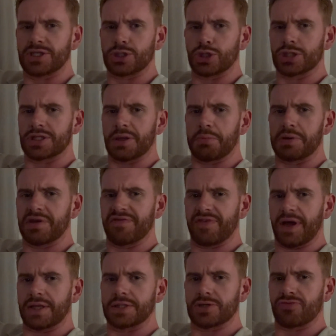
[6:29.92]
is just a brief
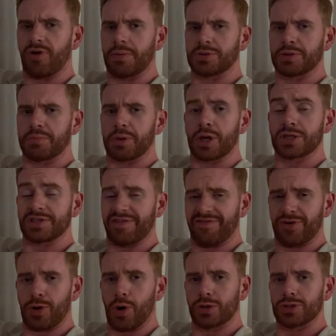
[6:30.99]
interruption because I
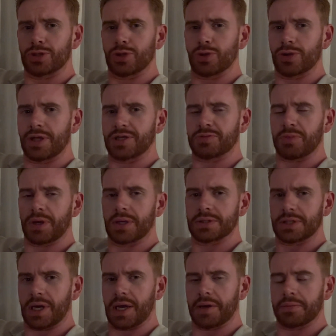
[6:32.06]
forgot to do this because
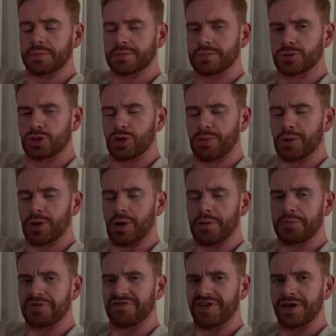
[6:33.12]
I am super
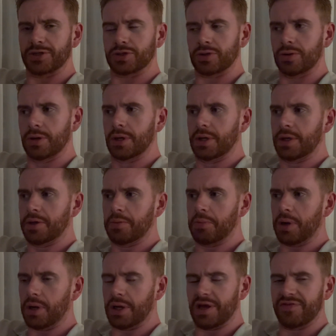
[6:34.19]
unprofessional.
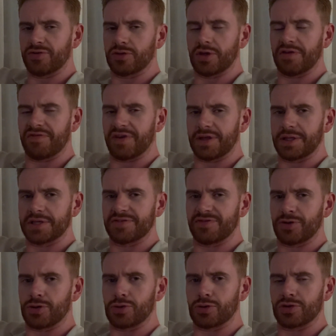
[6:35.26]
But if you did find this
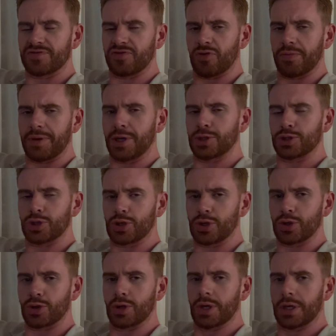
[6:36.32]
video useful, make sure you
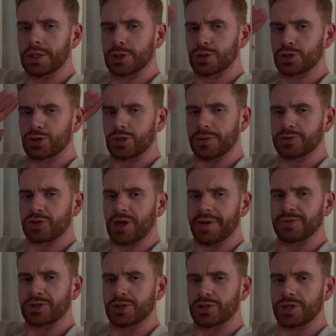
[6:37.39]
subscribe
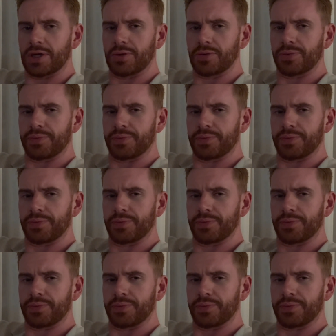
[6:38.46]
to the channel.